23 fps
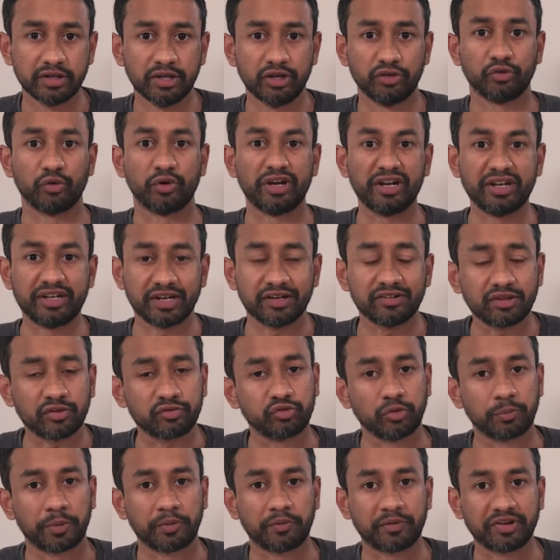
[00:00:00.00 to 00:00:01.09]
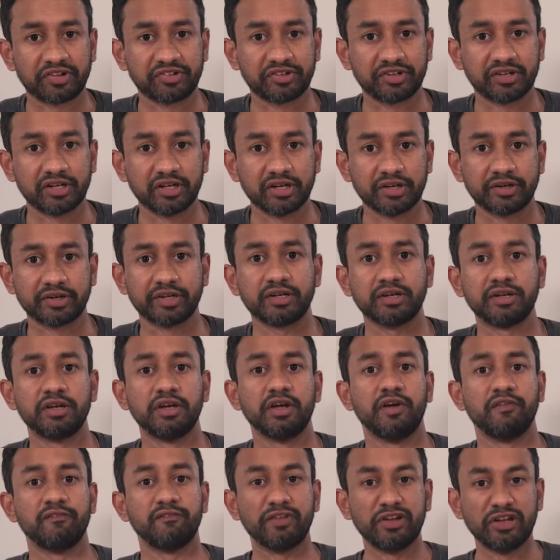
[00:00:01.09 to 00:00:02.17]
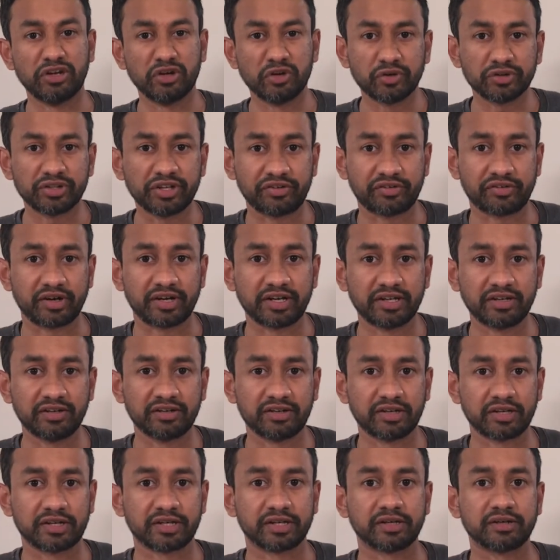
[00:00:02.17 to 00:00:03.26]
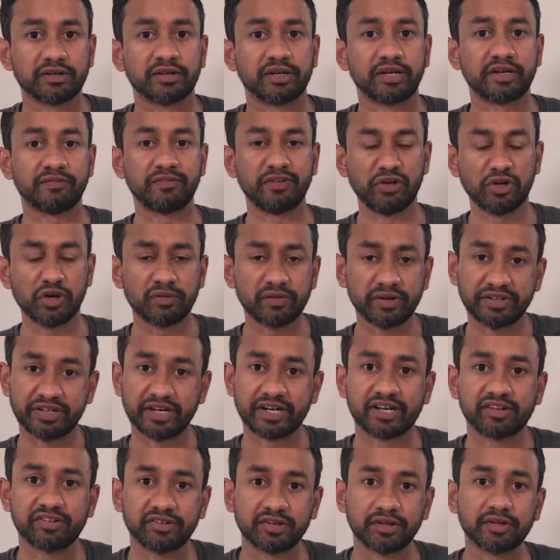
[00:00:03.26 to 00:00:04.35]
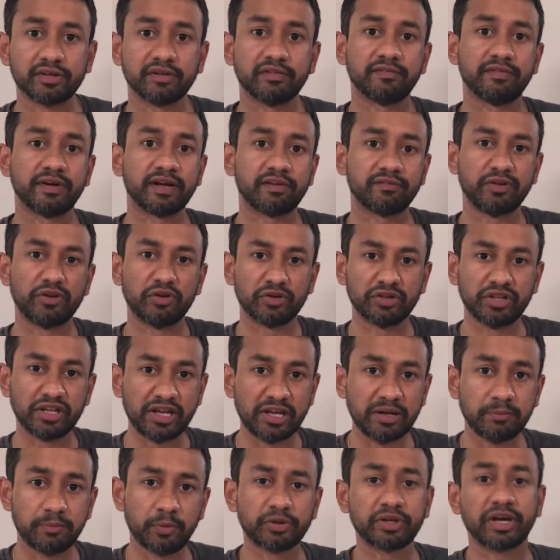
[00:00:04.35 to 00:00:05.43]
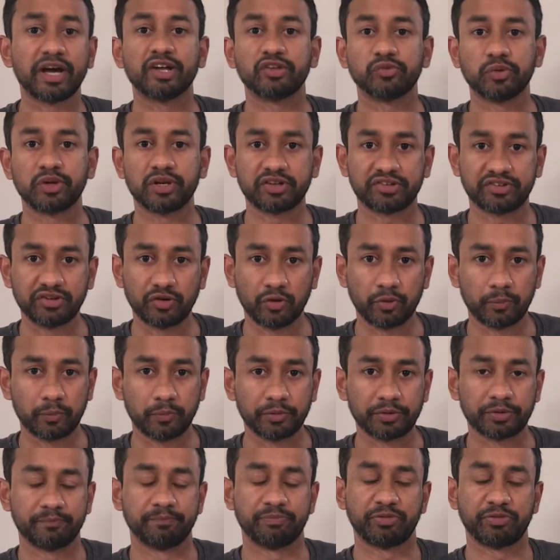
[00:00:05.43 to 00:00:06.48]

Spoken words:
So in case of supervised learning, we know the training data, like we know a data set where we know the input as well as the output.